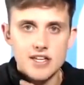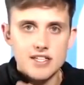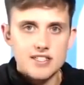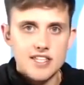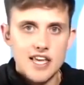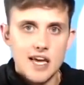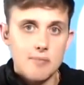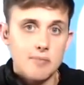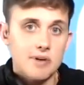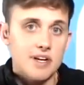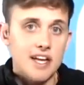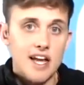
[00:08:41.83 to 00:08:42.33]

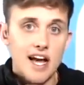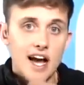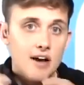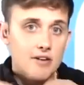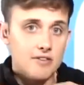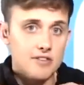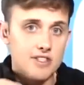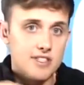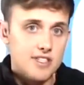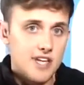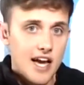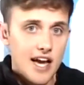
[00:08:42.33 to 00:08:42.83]
happening
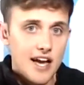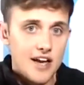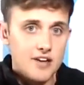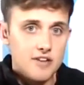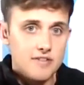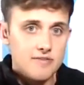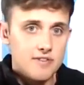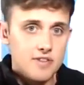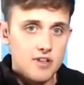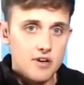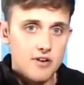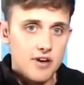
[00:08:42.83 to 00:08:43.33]
outside
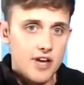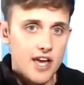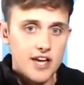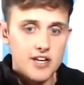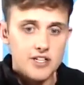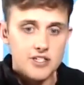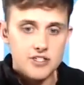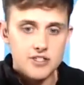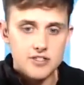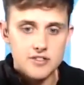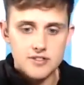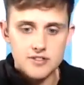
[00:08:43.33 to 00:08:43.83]
of the
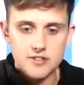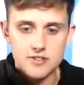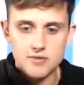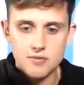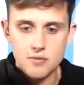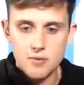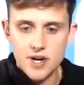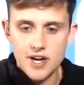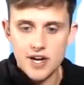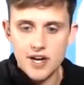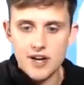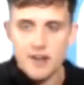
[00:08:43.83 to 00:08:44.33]
locations
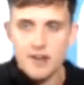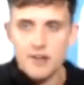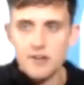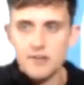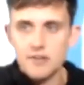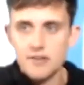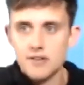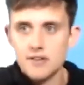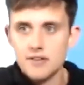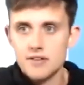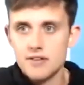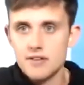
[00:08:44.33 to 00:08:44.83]

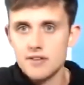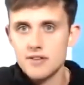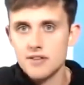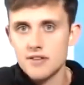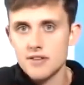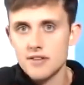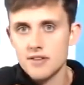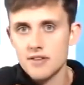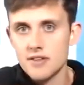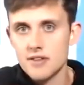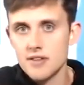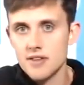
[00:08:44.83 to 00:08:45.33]
where
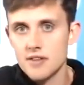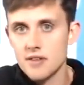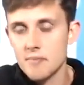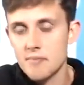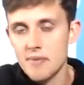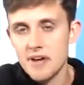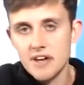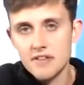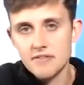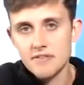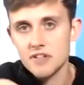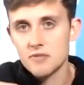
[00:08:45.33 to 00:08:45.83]
the
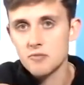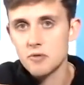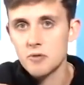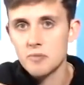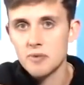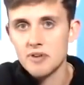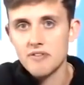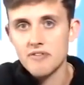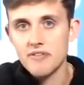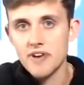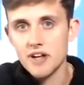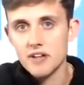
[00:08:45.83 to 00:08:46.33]
benefit would
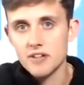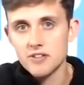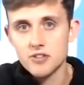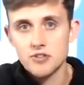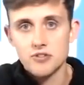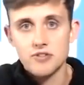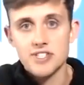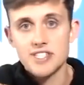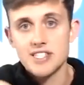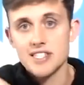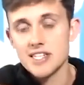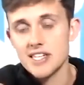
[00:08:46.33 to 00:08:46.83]
be felt
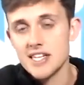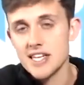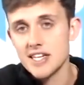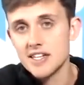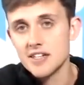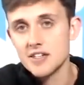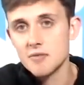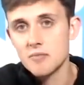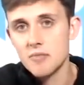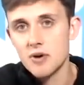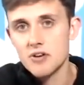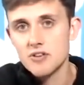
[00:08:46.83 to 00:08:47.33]
or is
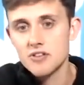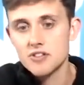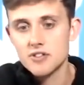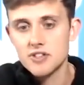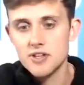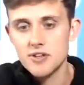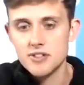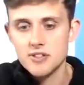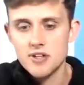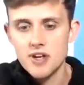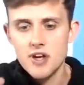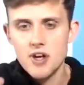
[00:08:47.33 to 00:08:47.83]
needed most?
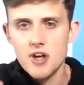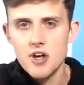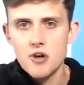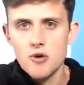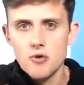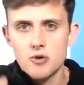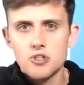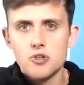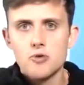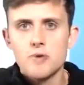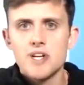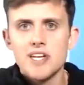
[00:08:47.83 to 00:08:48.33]

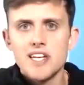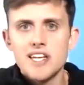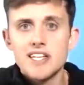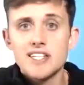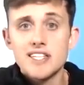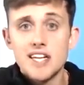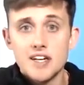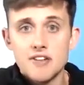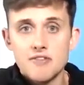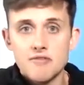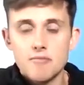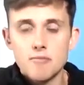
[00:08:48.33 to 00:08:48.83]
Do we need
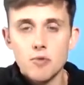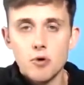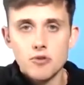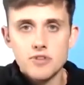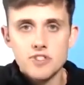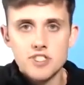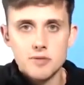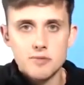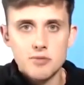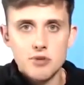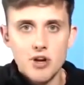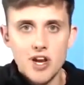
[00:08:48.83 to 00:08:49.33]
kind of more
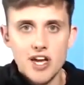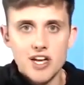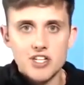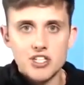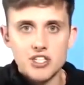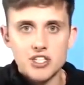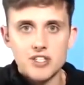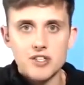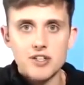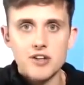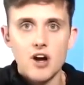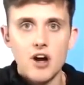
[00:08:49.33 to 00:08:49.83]

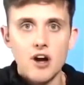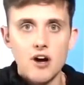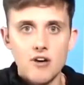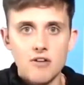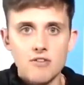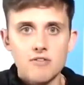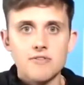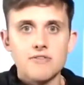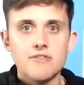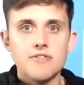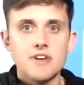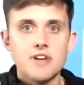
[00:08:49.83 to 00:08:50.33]
stimulation
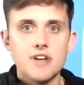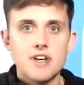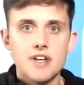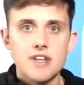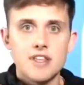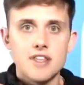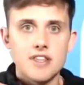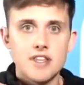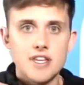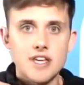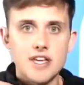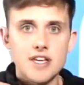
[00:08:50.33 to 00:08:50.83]
of
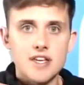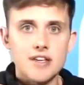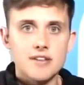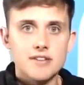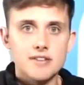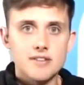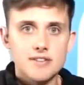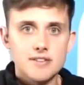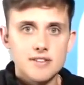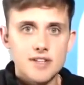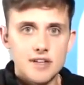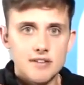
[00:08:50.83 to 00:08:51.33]
the
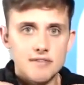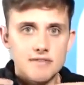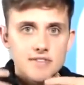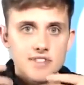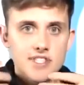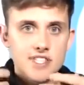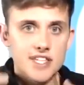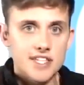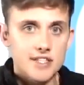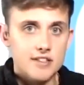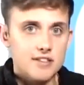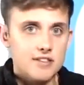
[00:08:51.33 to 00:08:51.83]
kind of
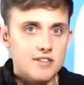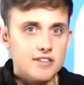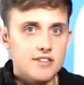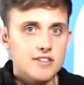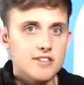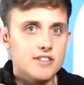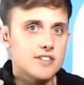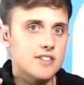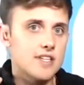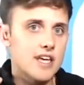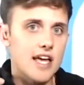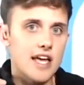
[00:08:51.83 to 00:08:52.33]

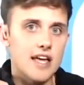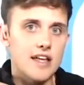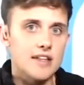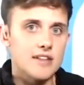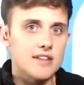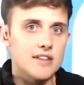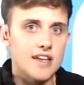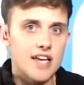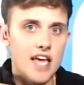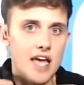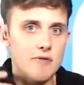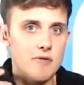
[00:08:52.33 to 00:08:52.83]
skills and
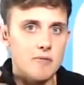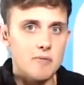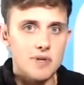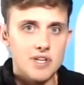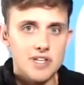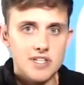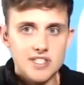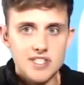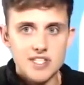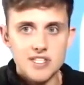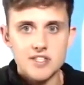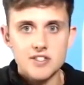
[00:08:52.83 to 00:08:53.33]
the
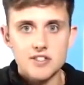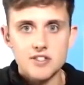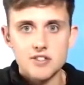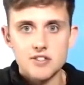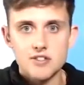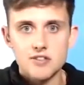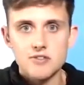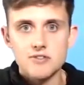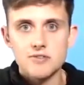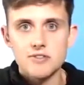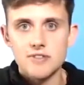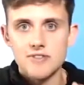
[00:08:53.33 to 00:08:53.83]
capabilities
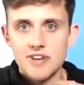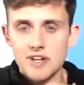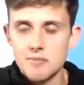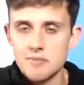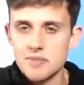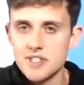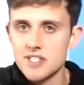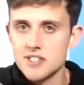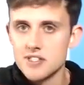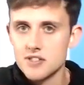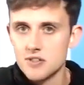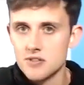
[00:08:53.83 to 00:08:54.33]
to develop
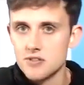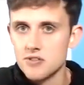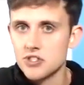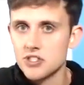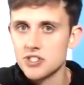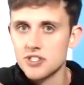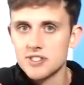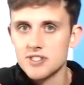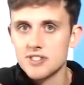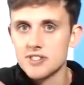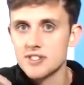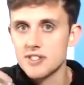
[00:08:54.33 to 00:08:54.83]
these
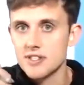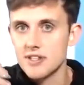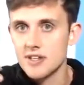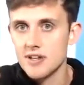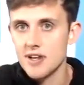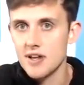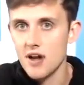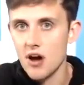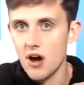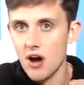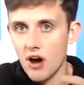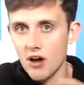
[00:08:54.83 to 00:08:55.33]
solutions
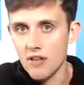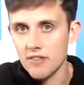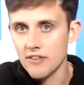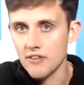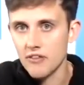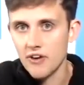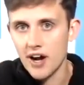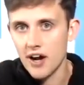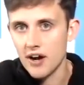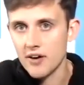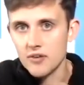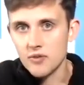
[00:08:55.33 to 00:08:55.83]
on the
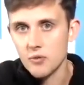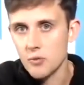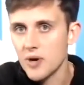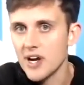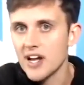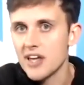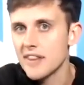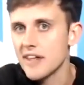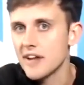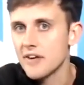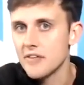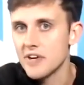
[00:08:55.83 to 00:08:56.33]
ground
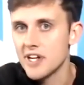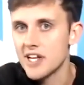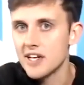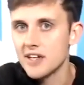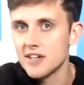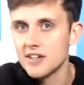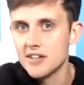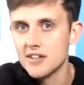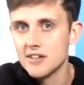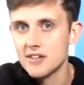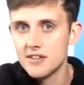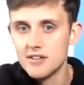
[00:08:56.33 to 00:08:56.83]
where they're
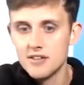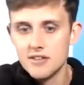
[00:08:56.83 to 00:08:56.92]
needed?